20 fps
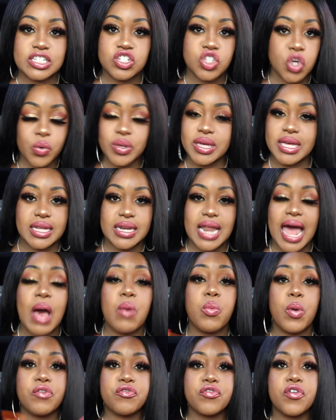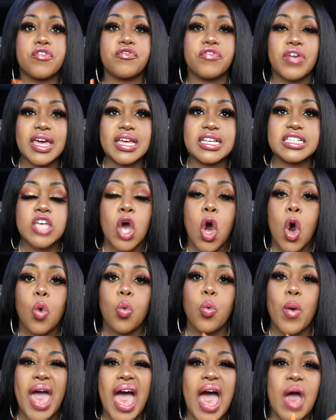joking. I went for a phase
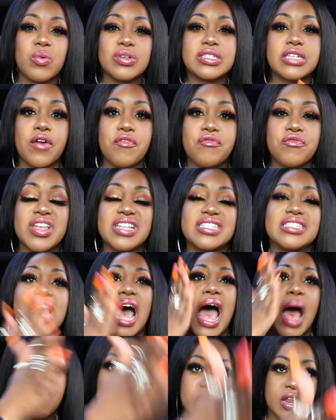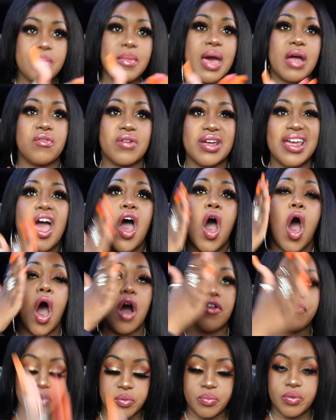where I was convinced I'm gonna marry
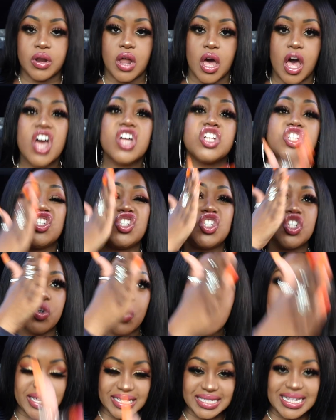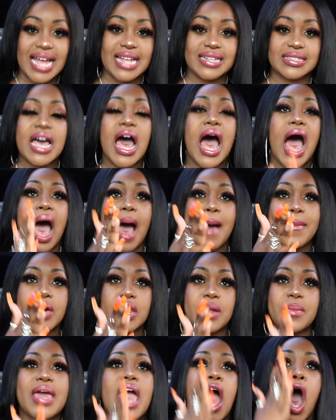a footballer. Do you understand? I'm
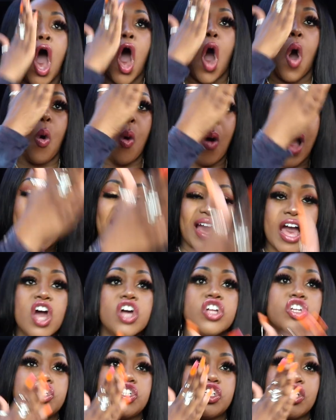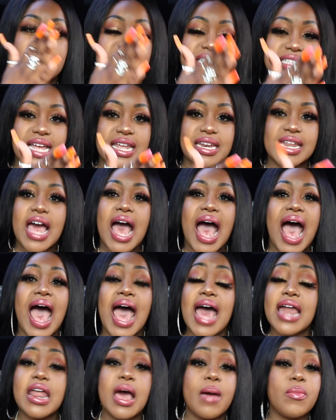gonna be a wag. Do you understand?
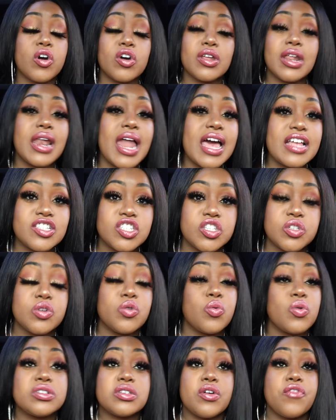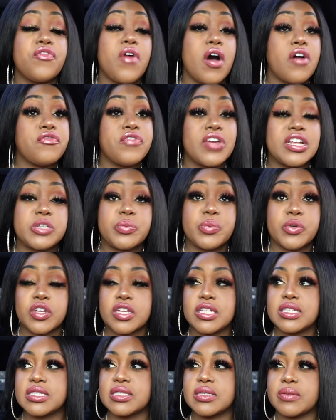And I'm not gonna lie to you, it wasn't far fetched
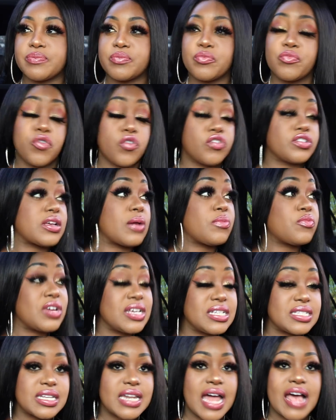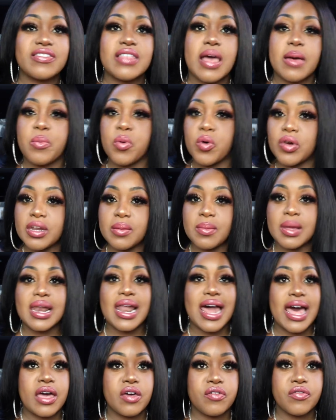because for some reason at that point in my
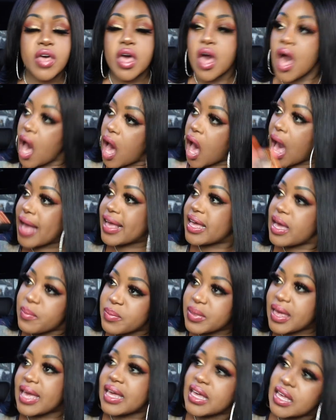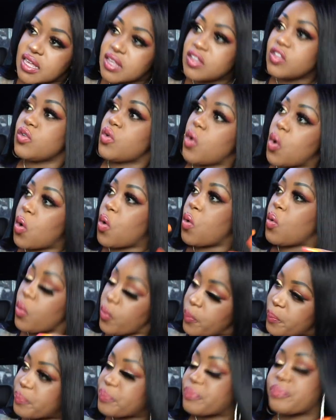life, I kept getting, you know,